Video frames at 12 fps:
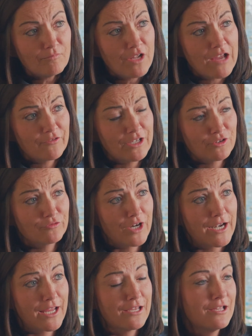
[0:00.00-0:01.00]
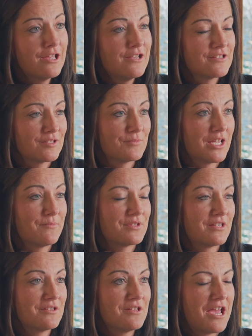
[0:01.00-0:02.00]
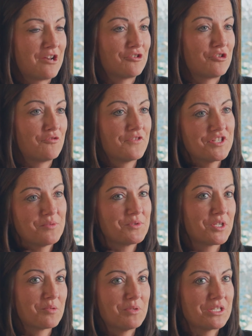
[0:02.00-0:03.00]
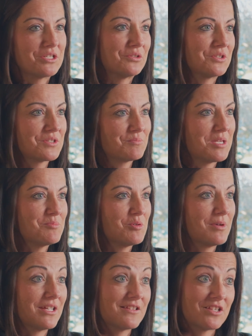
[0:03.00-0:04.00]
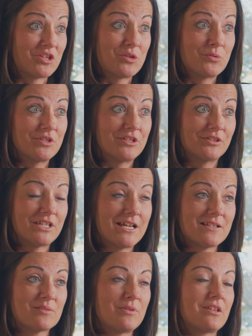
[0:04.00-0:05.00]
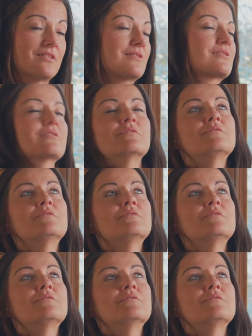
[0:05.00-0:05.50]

every other Friday, sometimes, I don't know if it seems like a big deal to people, but it's a huge deal to us because,